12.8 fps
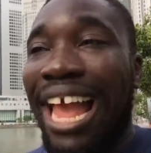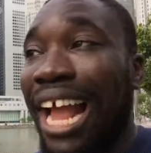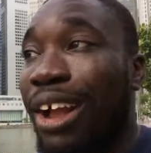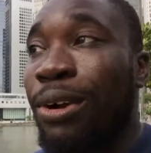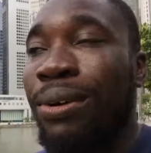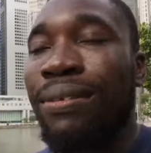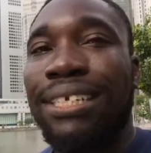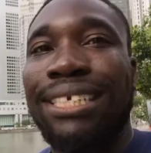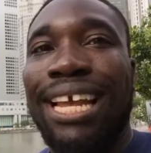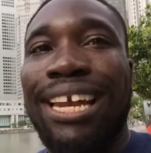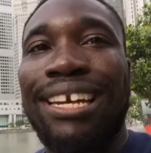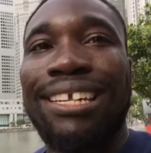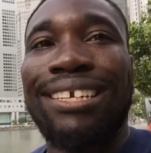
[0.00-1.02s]
I could have just
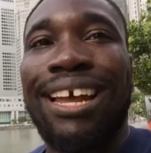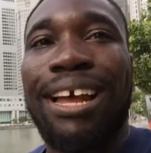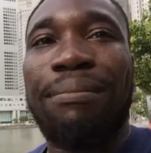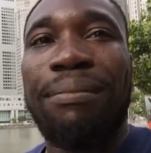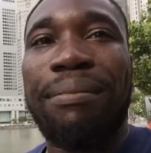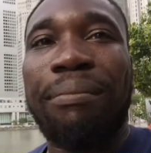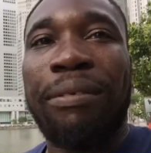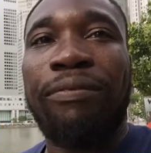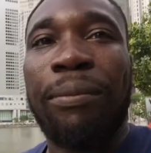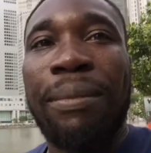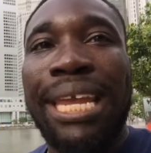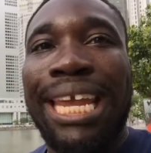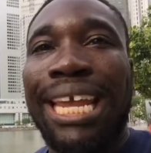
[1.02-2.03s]
gotten a job, but
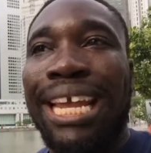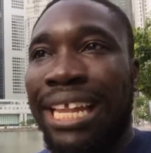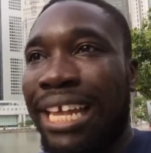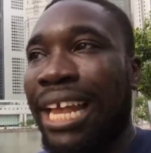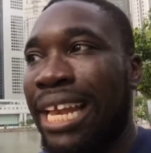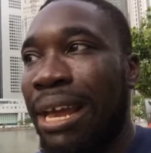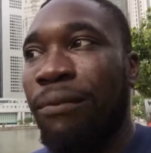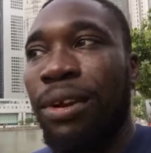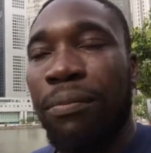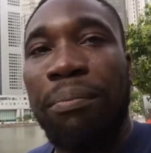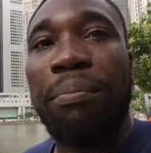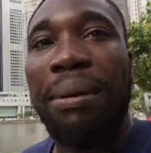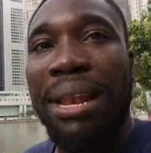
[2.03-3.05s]
for me, like, and I would
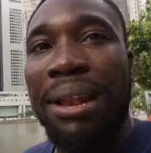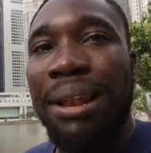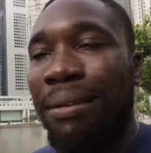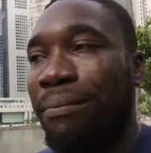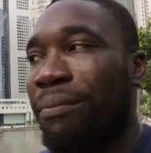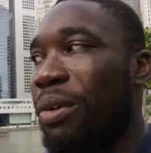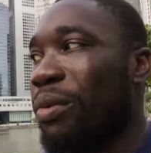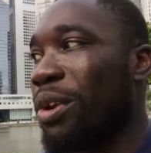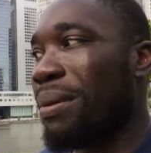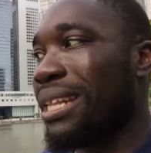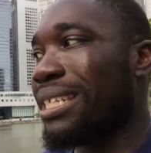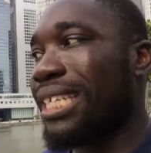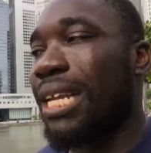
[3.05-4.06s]
have been, we would have
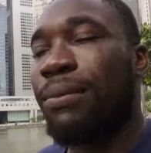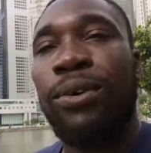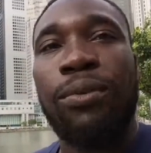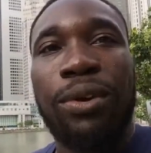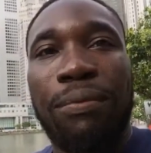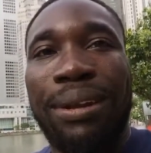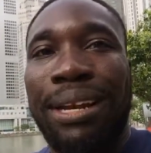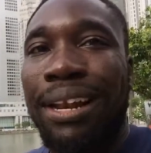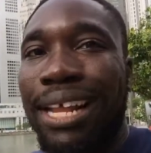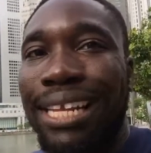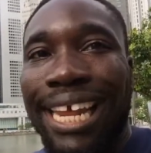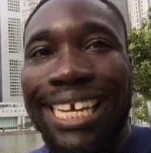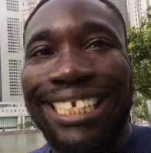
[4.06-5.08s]
been stable, would have been
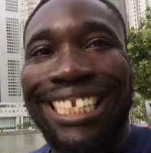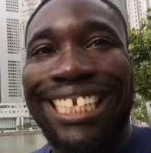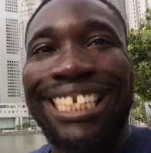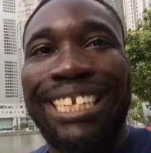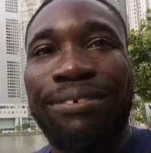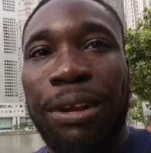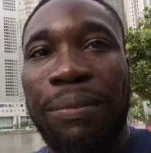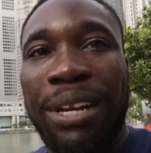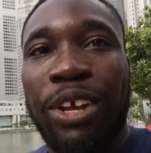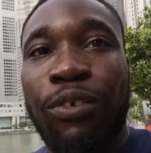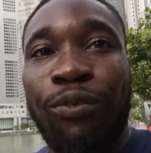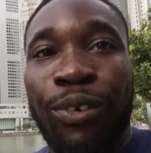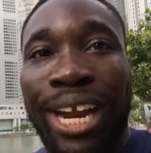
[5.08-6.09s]
nice and easy, would have been
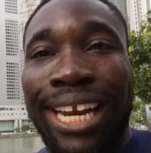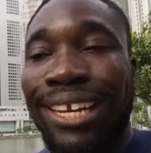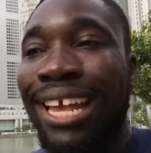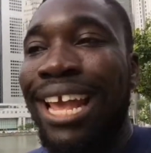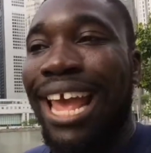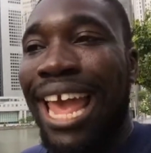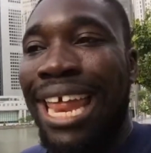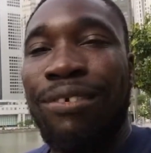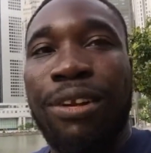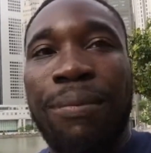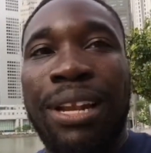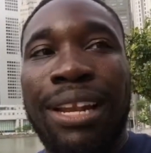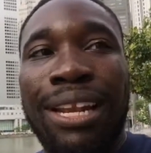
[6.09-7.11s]
great. And it
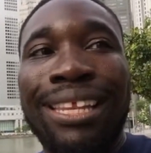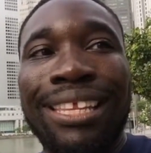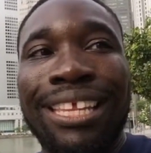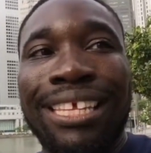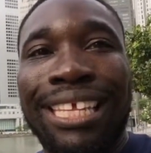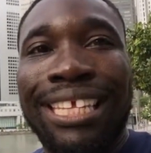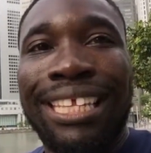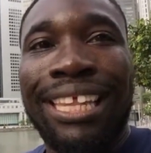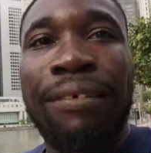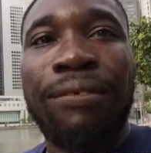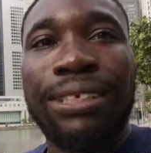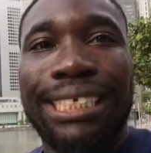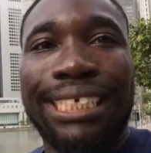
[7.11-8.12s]
would have been the
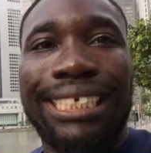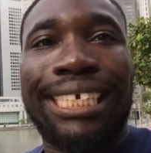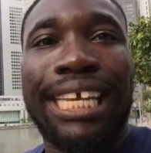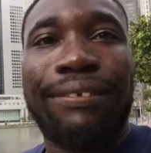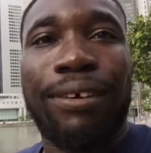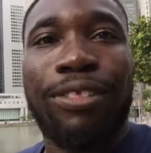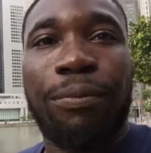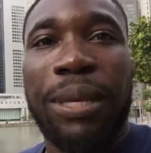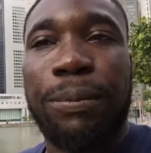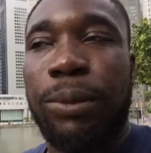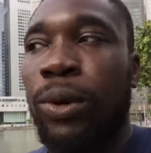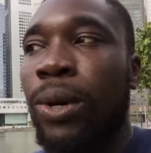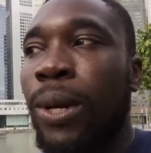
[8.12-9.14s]
levels of success for other
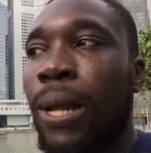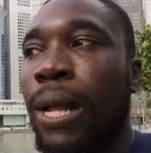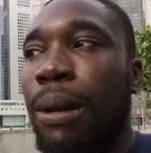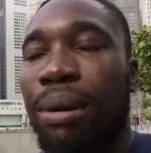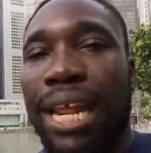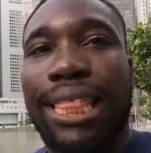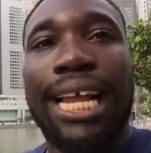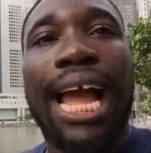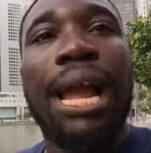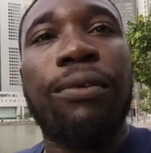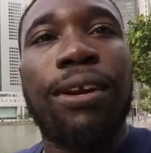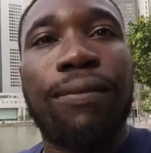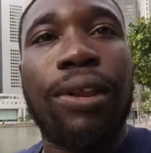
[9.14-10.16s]
people. But I think I
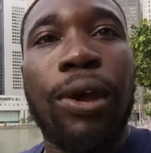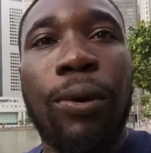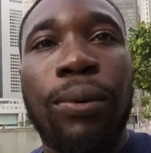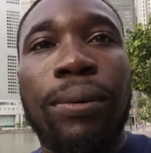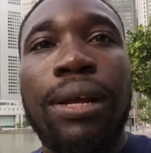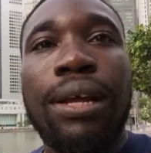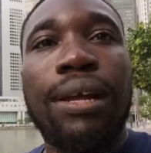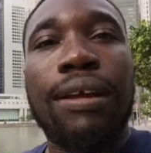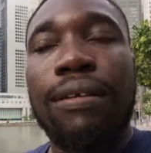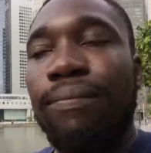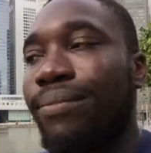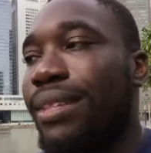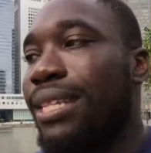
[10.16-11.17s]
would have known
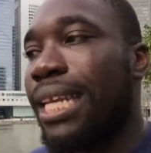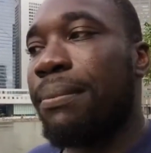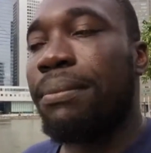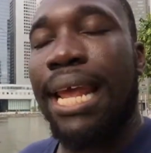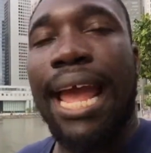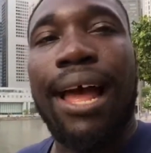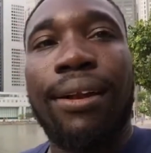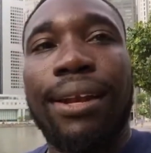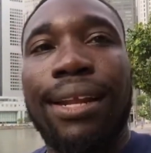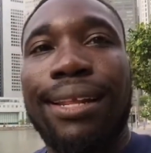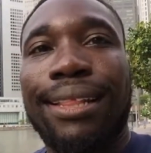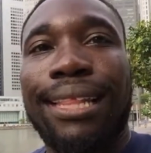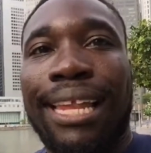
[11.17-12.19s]
deep down
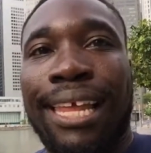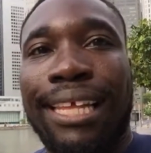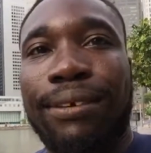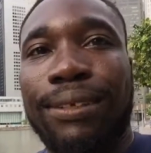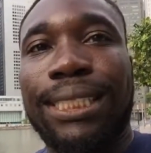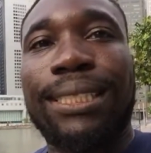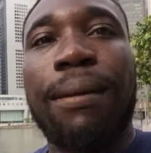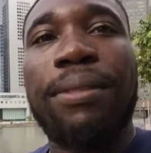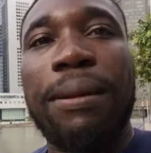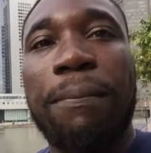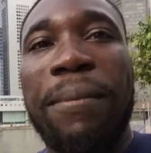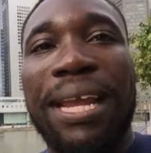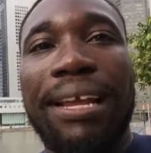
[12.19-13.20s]
that like there was
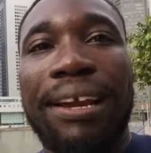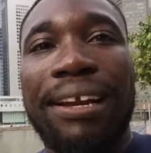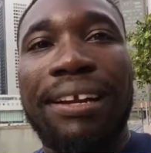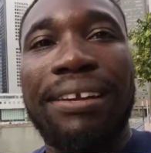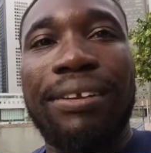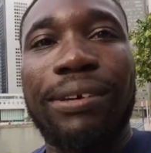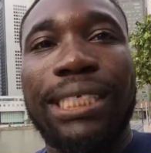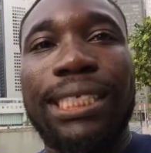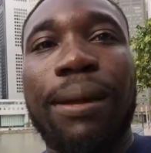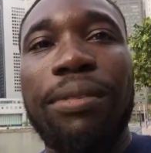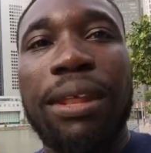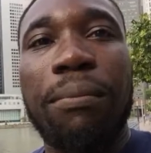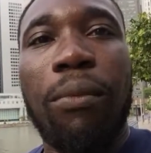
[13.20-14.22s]
something bigger, there was
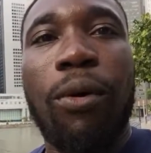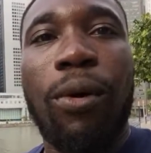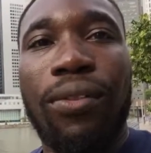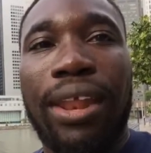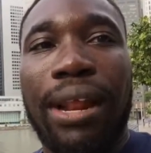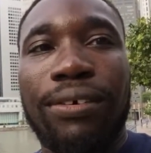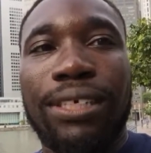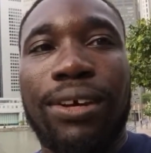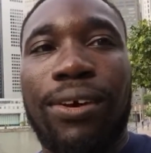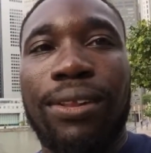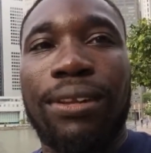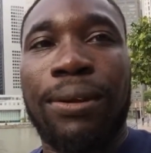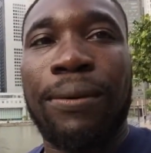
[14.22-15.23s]
something more that I was
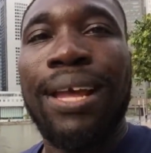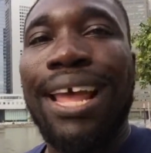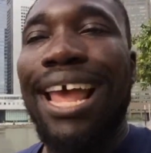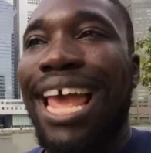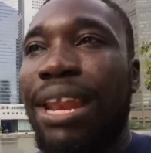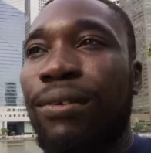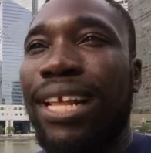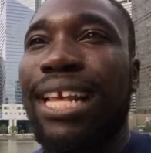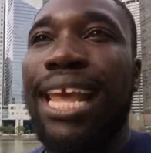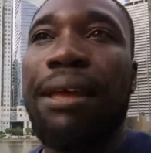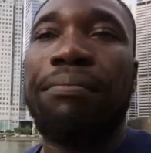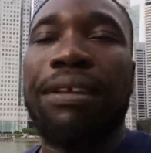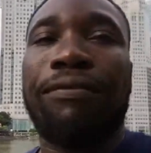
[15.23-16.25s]
called to, and it would have
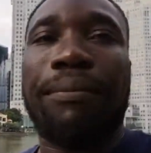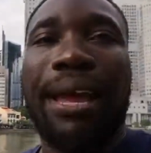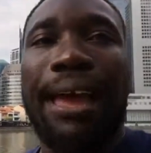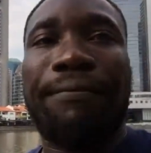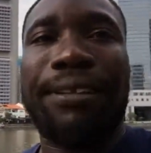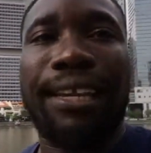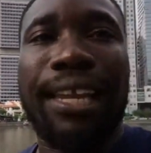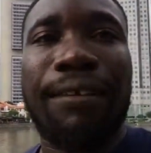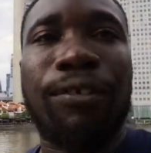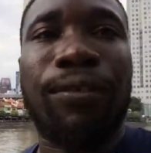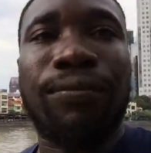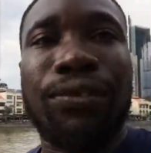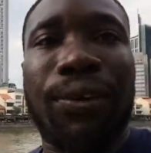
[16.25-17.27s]
kept me from having the
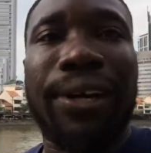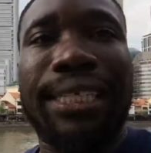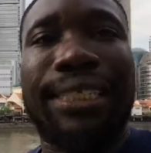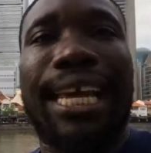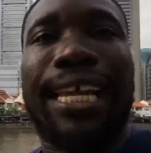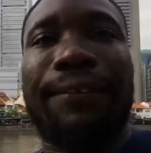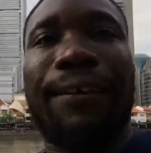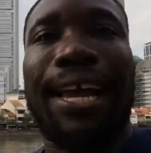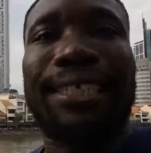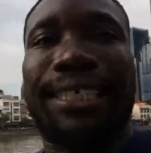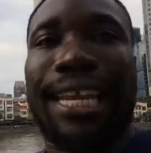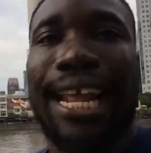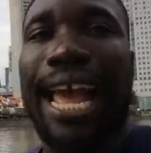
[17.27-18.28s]
level of joy and
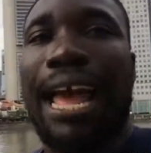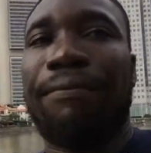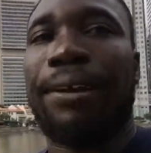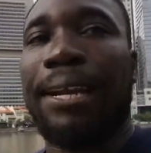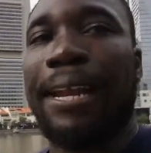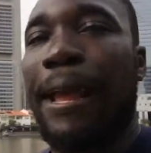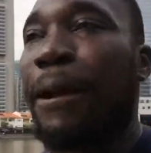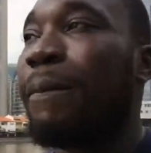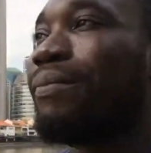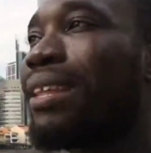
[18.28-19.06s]
satisfaction that I have right now.